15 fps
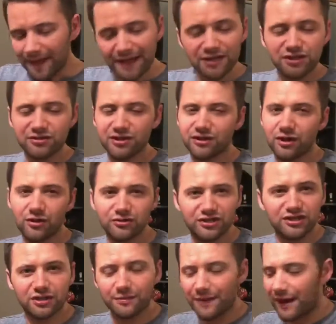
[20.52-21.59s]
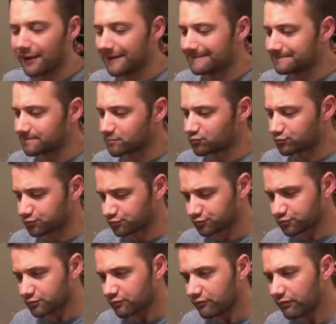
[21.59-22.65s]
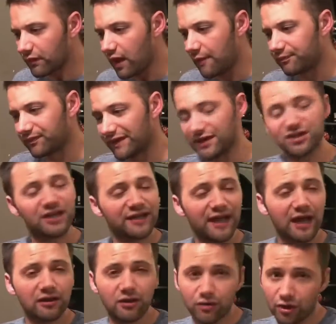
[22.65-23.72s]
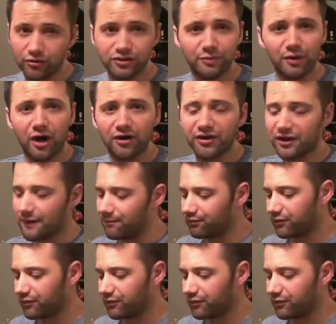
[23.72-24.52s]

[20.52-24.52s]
Hit you in the nose, hit you in the palate. EJ Gallo owns Apothic.